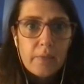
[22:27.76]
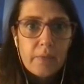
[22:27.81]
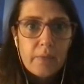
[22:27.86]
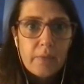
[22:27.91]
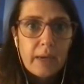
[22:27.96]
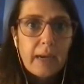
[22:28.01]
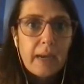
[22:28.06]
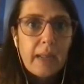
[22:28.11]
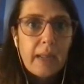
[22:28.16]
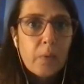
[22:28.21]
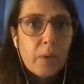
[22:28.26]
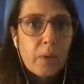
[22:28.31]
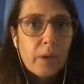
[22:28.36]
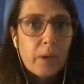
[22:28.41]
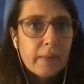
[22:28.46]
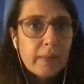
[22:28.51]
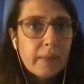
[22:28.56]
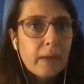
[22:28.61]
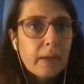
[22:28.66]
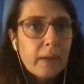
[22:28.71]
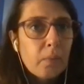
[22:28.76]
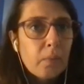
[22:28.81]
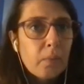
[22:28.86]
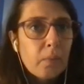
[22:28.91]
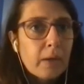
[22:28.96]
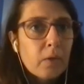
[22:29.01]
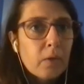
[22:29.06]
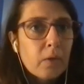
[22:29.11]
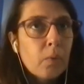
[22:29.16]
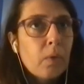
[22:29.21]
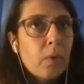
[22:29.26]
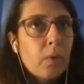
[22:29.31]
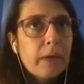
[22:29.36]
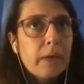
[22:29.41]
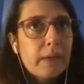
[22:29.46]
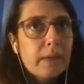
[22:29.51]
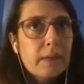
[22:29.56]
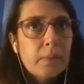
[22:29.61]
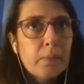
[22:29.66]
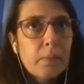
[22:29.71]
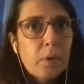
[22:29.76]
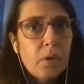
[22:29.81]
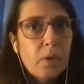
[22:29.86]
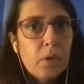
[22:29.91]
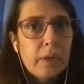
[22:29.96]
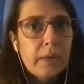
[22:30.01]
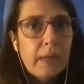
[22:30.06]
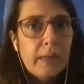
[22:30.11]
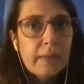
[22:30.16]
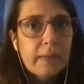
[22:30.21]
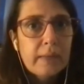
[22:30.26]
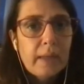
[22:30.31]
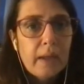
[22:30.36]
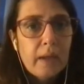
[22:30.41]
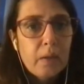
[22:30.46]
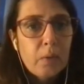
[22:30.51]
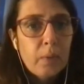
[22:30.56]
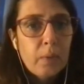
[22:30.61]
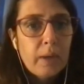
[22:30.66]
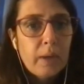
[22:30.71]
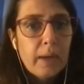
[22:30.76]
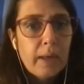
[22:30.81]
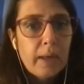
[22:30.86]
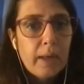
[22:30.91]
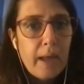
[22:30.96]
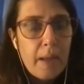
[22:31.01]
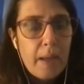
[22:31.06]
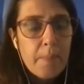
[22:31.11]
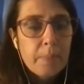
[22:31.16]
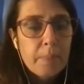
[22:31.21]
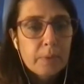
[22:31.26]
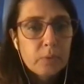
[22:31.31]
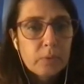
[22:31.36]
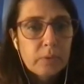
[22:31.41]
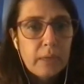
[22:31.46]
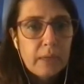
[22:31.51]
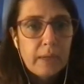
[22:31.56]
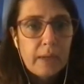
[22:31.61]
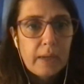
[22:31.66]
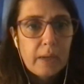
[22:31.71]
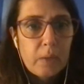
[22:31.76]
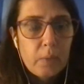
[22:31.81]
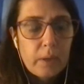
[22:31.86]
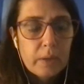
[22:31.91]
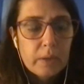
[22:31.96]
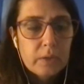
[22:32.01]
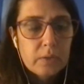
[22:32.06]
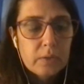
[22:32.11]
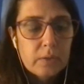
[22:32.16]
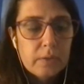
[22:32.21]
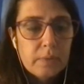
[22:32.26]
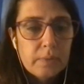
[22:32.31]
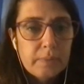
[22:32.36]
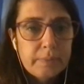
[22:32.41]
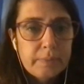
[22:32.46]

Finally, I want to thank all my coworkers in Bologna, and I will be happy to take any questions.